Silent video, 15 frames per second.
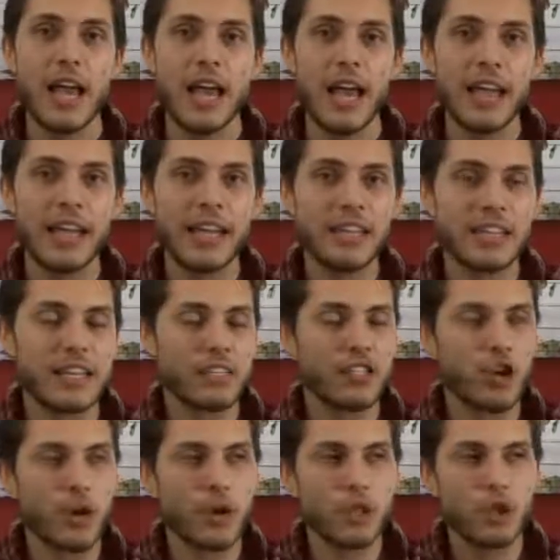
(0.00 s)
And it's
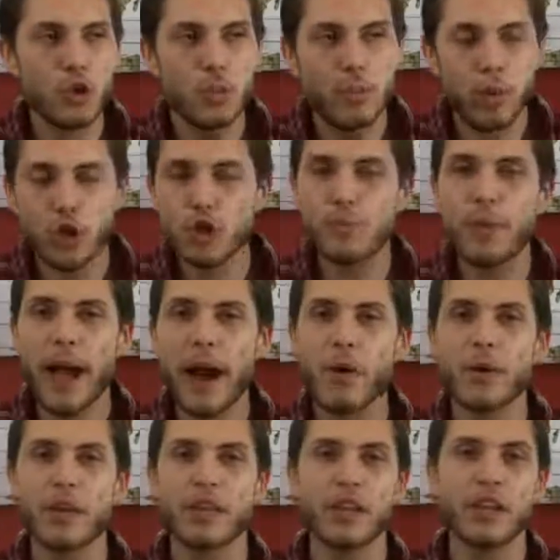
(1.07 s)
going to push
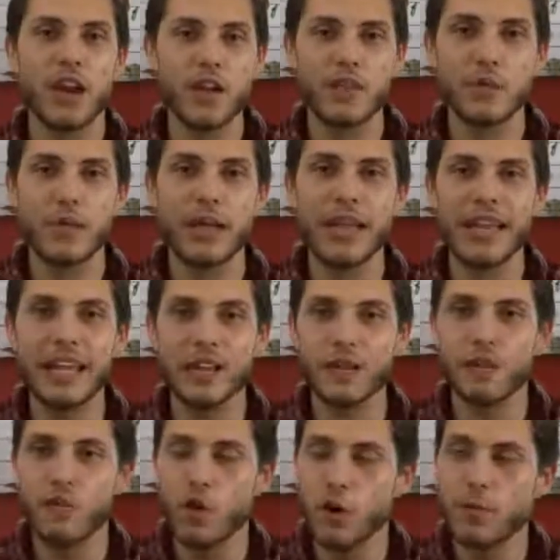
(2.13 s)
power to the government in the
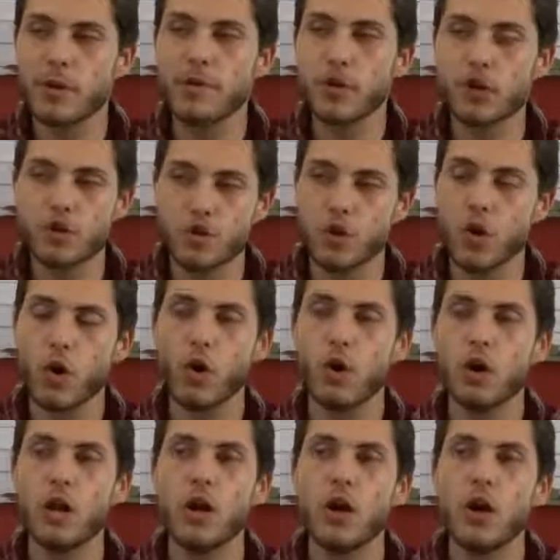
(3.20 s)
form of
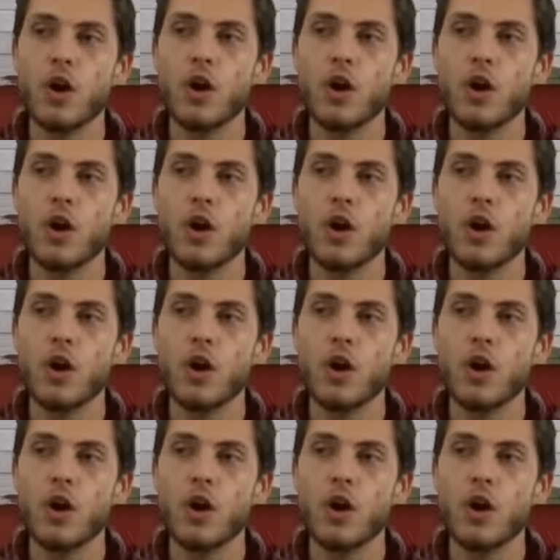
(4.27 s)
control